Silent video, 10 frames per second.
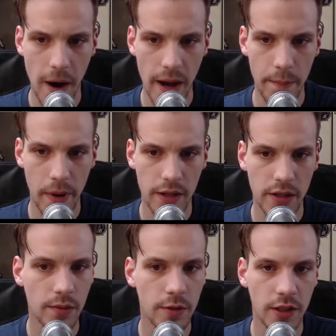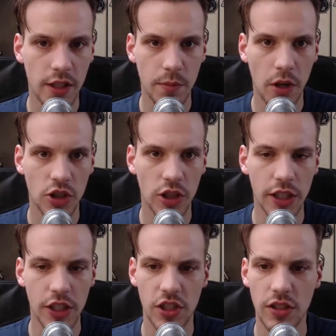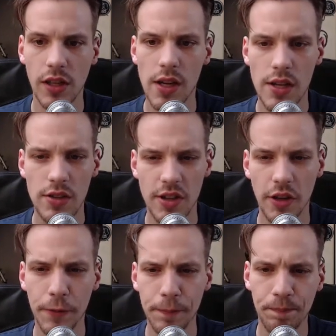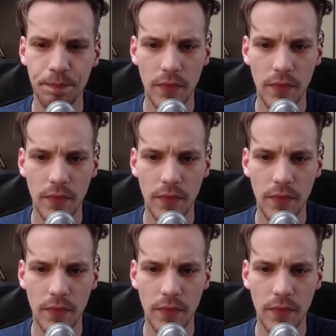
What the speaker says: bypass this modulation. So